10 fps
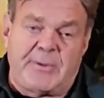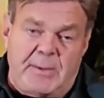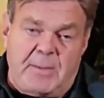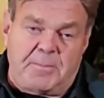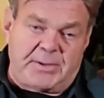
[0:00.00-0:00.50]
There'll
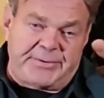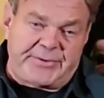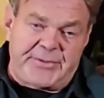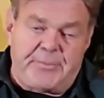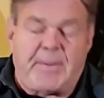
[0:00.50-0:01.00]
be a plus
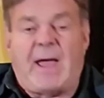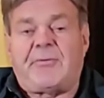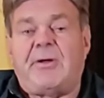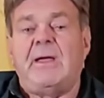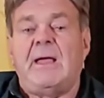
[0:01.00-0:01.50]
on your
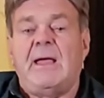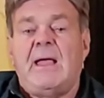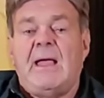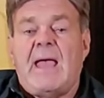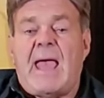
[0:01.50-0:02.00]
battery,
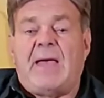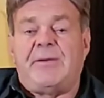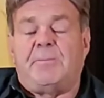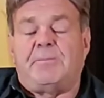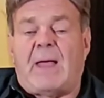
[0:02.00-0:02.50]
and
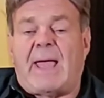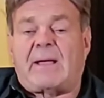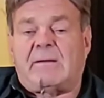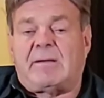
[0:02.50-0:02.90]
the black